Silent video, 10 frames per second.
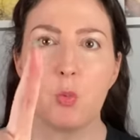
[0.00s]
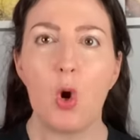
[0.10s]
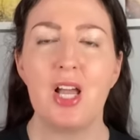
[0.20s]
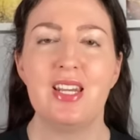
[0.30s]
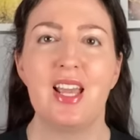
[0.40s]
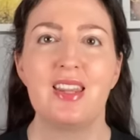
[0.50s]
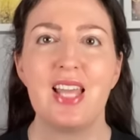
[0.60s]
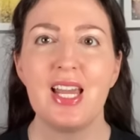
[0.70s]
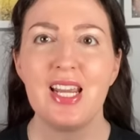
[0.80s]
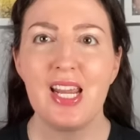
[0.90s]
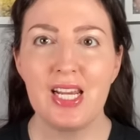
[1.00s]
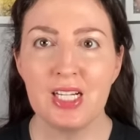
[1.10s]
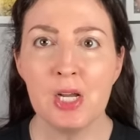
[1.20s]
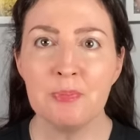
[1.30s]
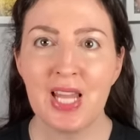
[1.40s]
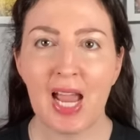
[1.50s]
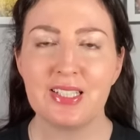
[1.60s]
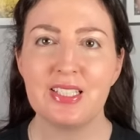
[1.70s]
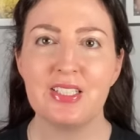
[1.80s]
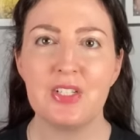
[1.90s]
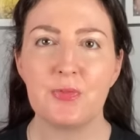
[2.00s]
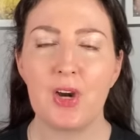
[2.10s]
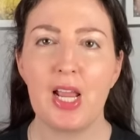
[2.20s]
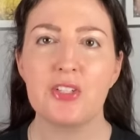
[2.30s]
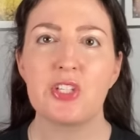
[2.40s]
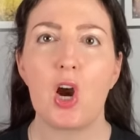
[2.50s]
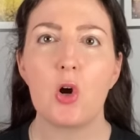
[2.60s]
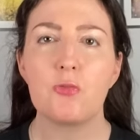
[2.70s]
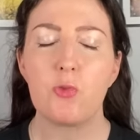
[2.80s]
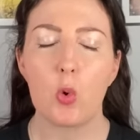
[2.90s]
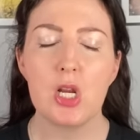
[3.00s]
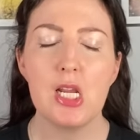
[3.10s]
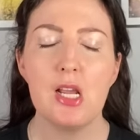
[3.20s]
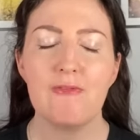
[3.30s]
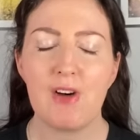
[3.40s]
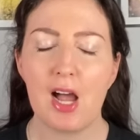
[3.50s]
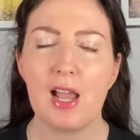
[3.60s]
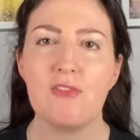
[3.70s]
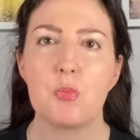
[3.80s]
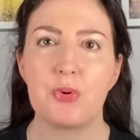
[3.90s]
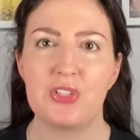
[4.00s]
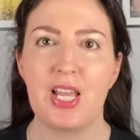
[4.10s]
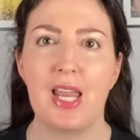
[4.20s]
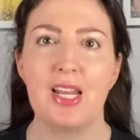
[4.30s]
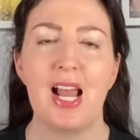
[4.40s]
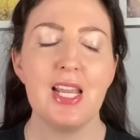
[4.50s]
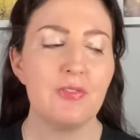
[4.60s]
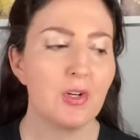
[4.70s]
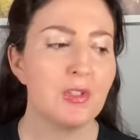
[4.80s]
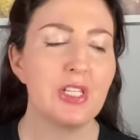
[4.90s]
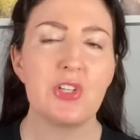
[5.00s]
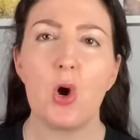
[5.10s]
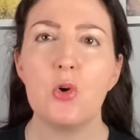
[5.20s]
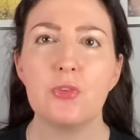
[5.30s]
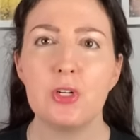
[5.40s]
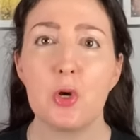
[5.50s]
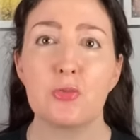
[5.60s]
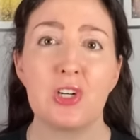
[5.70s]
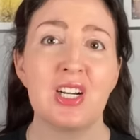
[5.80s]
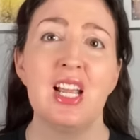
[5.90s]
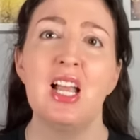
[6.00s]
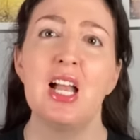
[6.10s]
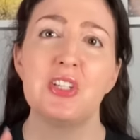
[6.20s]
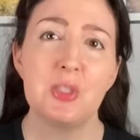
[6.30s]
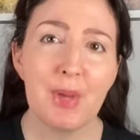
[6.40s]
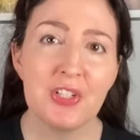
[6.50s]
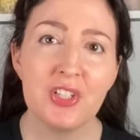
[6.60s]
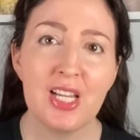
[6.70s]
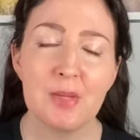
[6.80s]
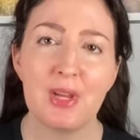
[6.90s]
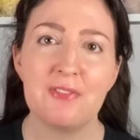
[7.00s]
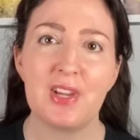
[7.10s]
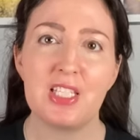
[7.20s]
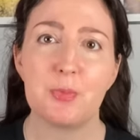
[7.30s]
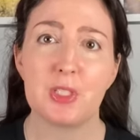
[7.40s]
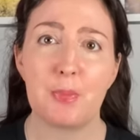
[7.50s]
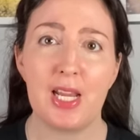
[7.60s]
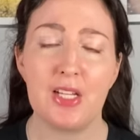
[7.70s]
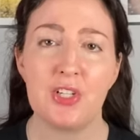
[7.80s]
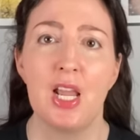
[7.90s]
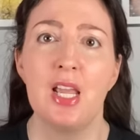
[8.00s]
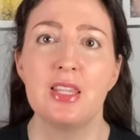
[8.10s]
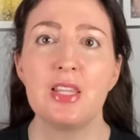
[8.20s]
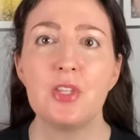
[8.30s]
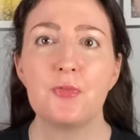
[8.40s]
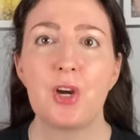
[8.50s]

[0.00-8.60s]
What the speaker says: one, that income taxes in France are 45%. And I have heard this over and over, especially on my Facebook page, that the